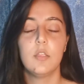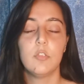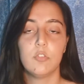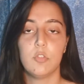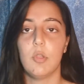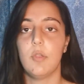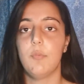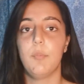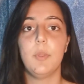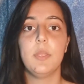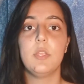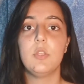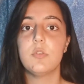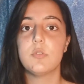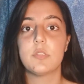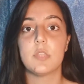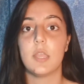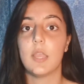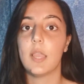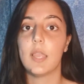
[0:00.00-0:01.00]
So if we
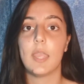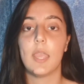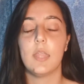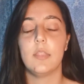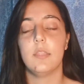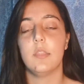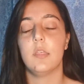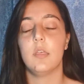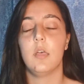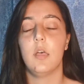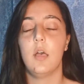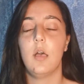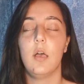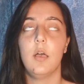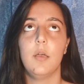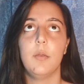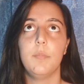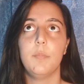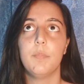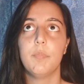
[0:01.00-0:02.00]
use it again,
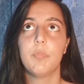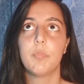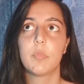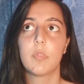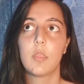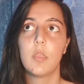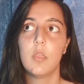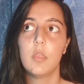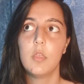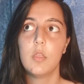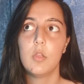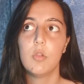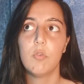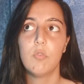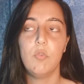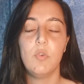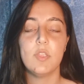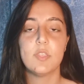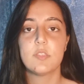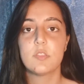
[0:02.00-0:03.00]
the
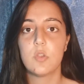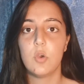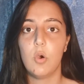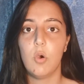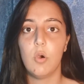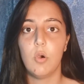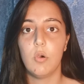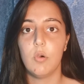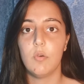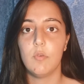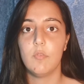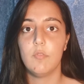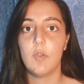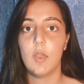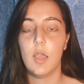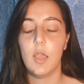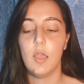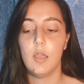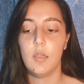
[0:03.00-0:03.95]
risk of